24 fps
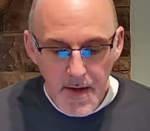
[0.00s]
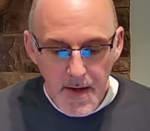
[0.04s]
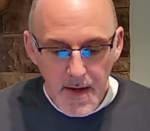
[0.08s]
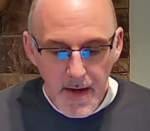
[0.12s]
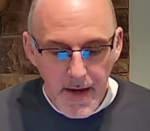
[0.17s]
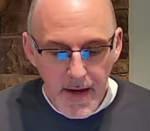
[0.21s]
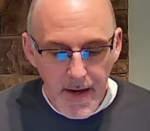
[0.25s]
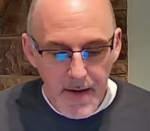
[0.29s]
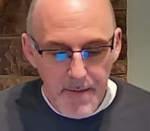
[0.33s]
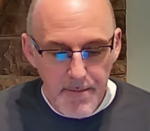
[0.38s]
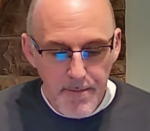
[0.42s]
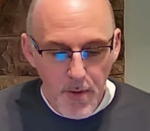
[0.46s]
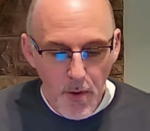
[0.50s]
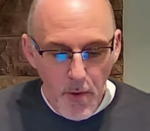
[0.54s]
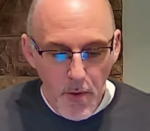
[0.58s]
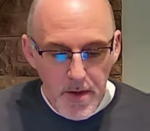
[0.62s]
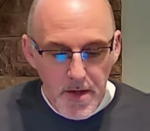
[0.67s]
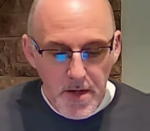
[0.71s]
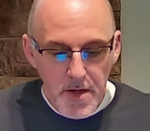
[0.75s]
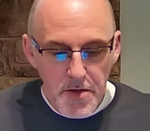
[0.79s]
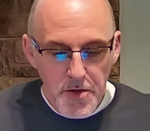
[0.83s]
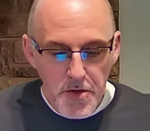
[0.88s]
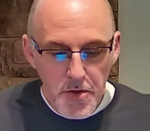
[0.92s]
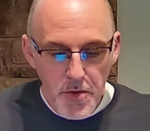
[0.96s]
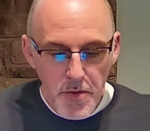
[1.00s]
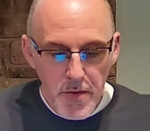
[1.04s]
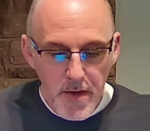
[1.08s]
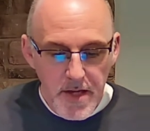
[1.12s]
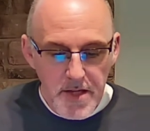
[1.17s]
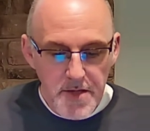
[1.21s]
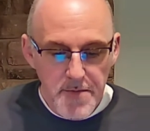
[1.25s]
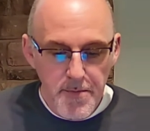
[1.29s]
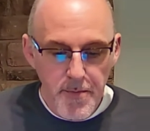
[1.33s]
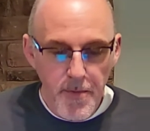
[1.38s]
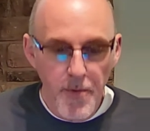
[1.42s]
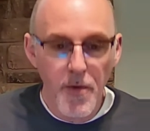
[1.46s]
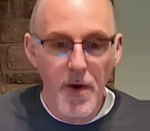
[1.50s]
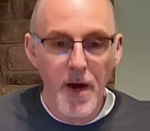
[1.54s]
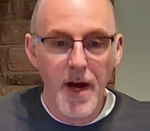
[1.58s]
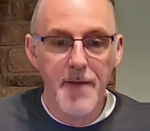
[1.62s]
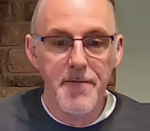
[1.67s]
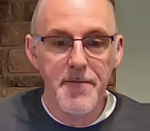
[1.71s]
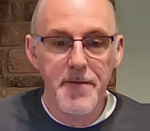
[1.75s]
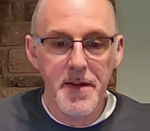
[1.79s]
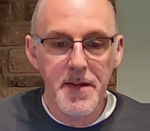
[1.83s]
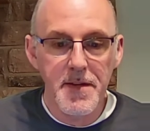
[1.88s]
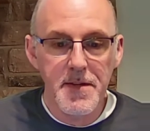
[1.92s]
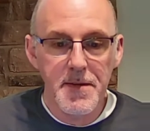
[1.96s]
I appointed you as
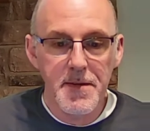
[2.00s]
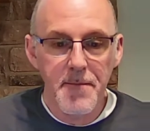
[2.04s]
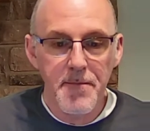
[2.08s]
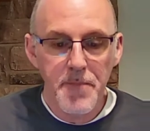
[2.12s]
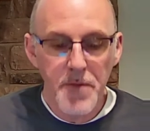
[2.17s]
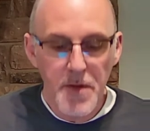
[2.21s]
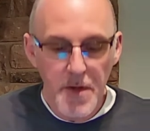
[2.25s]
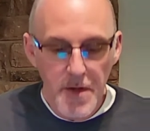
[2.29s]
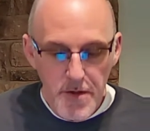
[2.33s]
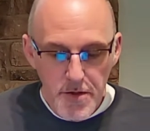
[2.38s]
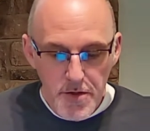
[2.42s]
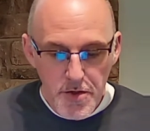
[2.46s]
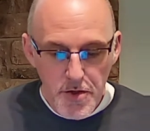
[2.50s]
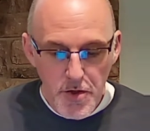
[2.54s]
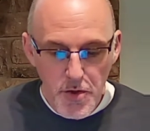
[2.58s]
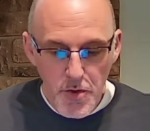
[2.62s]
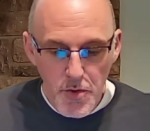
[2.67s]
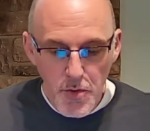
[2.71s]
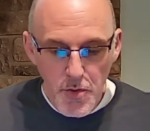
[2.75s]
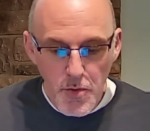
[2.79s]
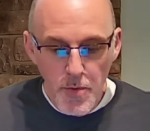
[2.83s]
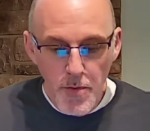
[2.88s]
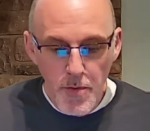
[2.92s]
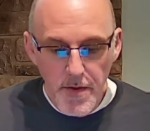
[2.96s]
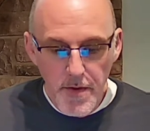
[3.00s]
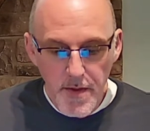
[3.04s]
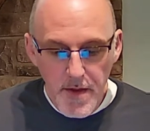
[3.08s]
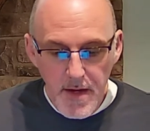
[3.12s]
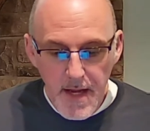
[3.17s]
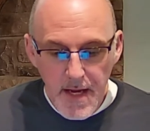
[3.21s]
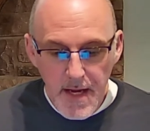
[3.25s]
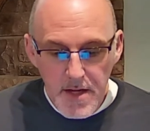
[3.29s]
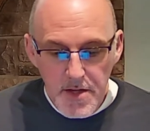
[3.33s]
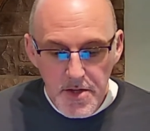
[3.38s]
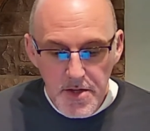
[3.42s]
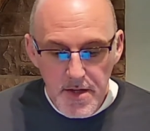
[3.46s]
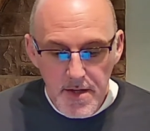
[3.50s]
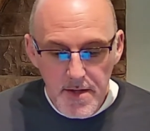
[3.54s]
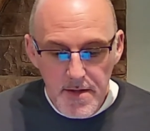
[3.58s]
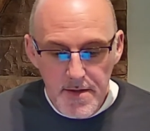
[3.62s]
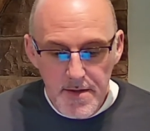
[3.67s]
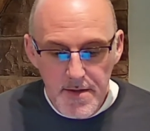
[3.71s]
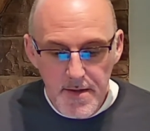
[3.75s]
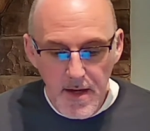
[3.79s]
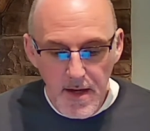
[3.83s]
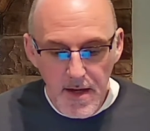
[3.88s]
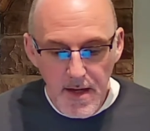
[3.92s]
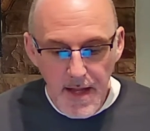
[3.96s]
prophet to the
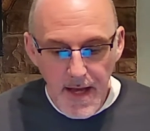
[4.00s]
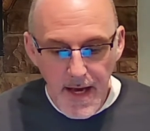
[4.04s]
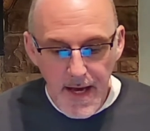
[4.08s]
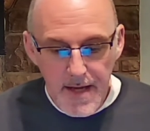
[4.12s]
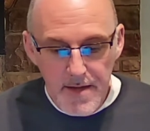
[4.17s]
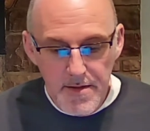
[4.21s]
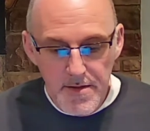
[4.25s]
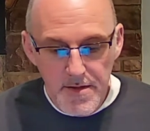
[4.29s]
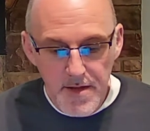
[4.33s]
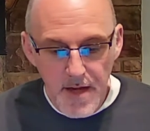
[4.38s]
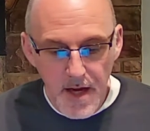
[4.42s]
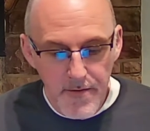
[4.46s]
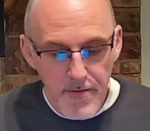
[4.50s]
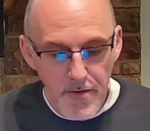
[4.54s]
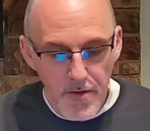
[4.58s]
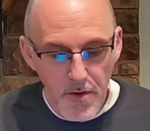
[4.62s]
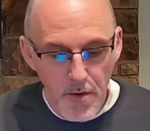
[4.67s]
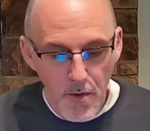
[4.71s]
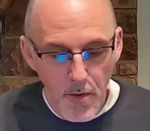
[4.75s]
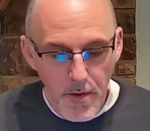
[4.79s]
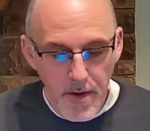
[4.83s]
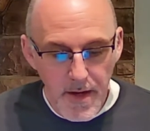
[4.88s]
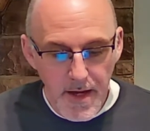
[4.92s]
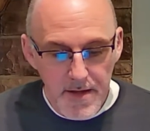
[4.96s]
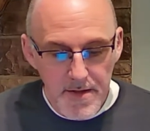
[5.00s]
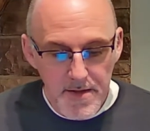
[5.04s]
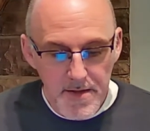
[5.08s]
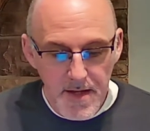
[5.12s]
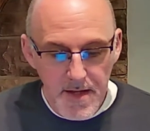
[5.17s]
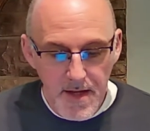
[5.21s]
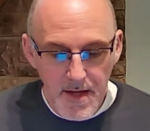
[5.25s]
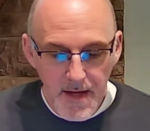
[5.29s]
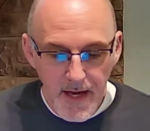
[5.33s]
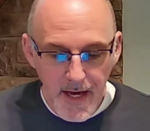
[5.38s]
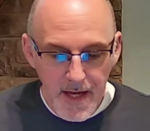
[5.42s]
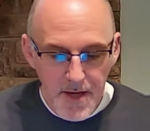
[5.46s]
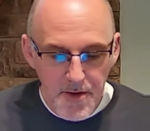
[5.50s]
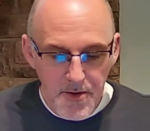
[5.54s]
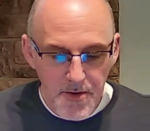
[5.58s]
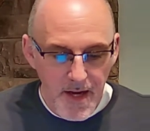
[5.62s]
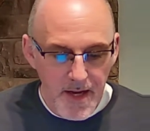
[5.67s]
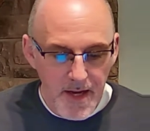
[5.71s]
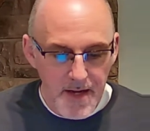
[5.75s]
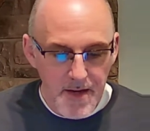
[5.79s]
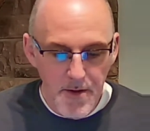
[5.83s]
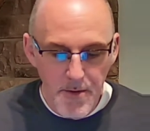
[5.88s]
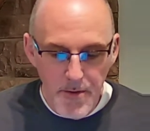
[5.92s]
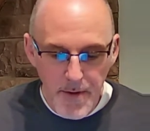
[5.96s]
nations. Alas, sovereign Lord, I said, I do
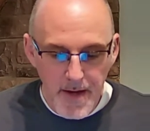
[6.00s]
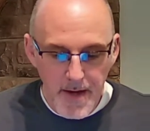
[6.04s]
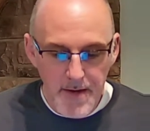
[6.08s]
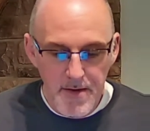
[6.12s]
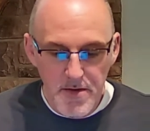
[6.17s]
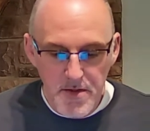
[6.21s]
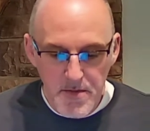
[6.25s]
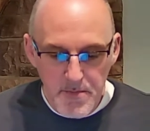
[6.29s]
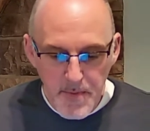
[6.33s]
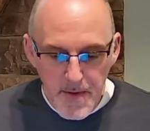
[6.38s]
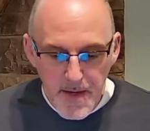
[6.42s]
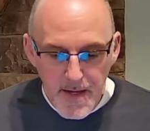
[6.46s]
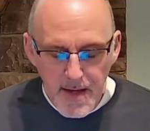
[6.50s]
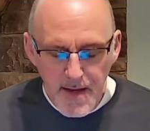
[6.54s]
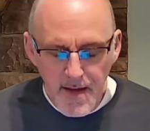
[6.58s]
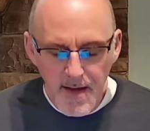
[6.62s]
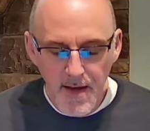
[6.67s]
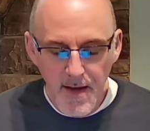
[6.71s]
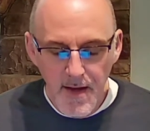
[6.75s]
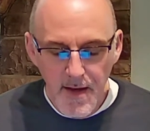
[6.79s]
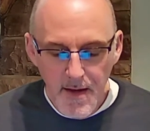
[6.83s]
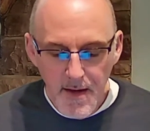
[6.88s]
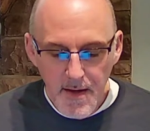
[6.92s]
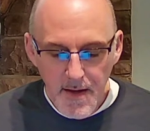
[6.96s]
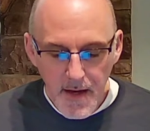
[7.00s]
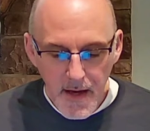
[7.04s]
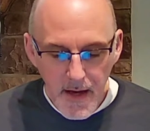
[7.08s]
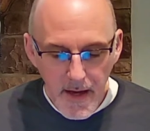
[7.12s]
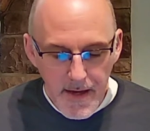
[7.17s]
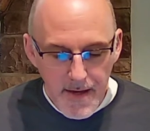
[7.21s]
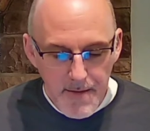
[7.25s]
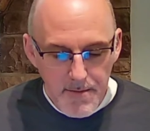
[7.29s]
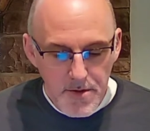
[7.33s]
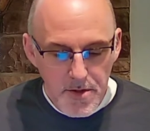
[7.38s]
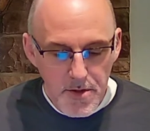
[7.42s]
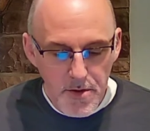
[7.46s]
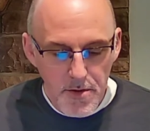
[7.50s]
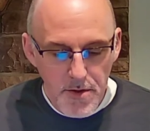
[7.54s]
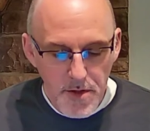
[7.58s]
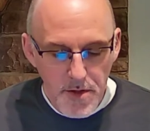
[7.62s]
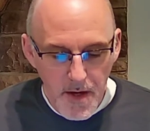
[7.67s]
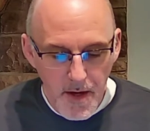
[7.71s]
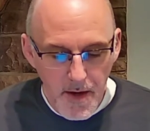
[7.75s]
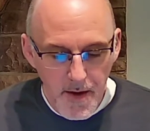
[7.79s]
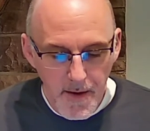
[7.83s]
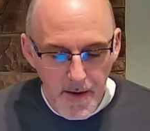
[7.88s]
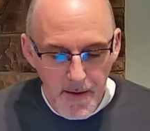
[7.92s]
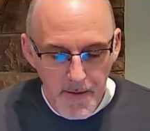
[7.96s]
not know how to speak. I am too
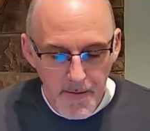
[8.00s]
young.